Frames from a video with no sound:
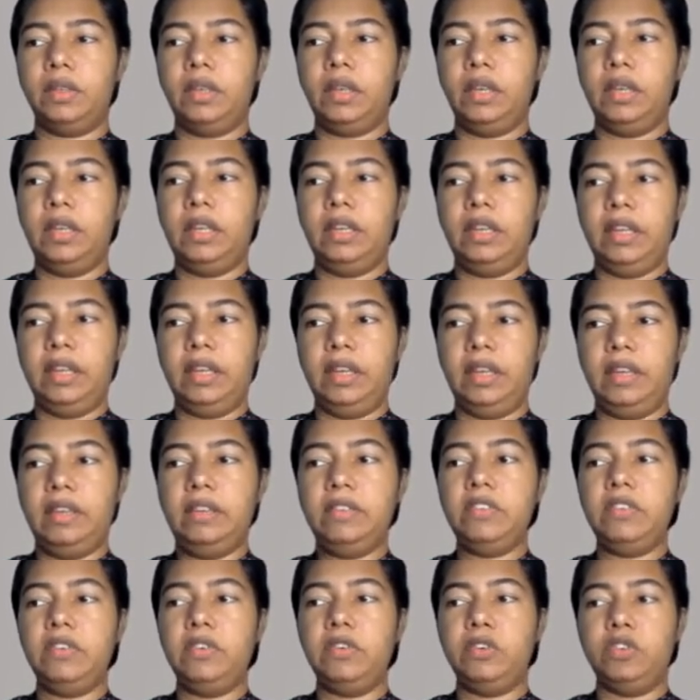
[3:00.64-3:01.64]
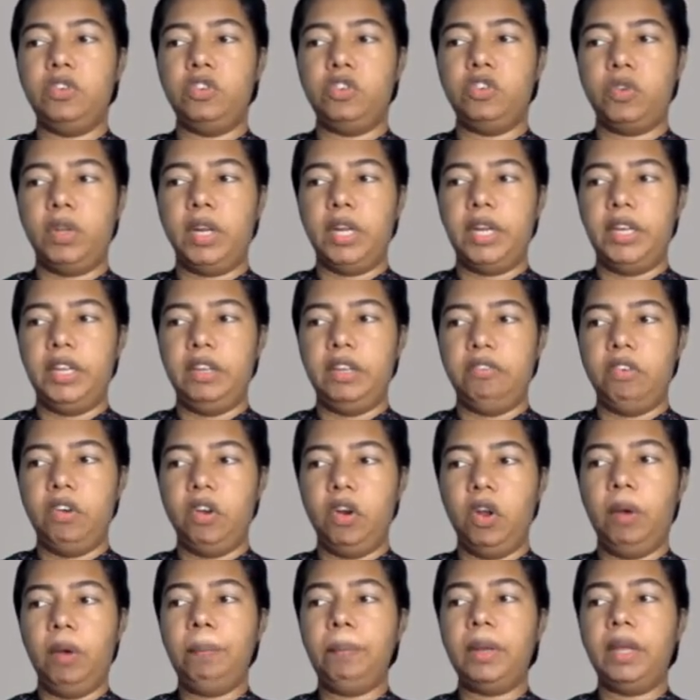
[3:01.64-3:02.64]
It is usually
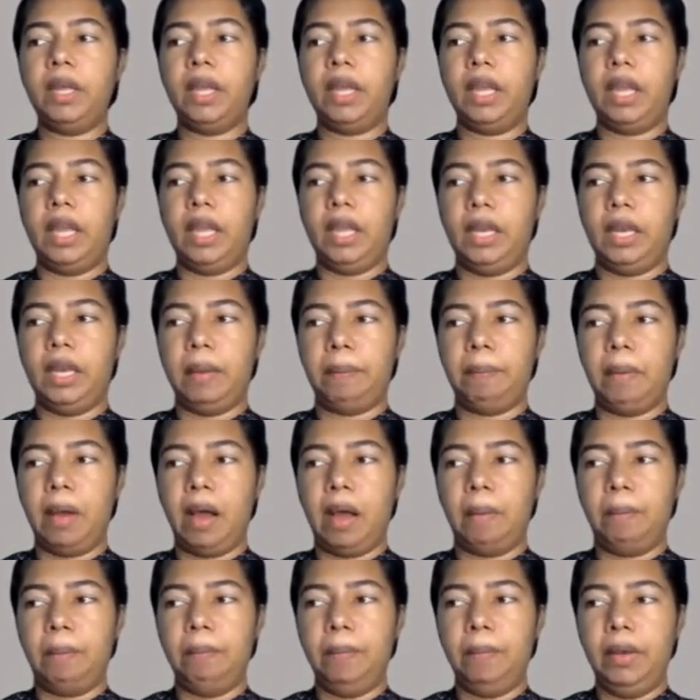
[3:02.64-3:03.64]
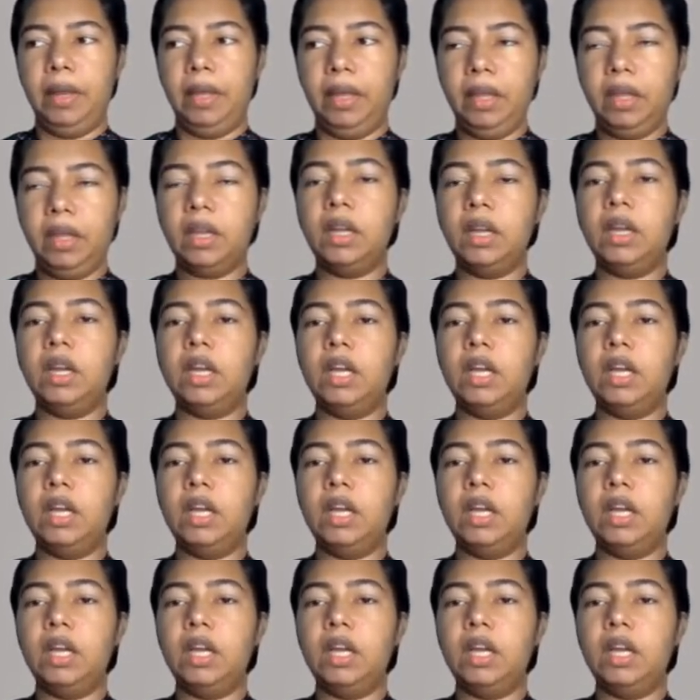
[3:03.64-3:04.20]
developed in a public,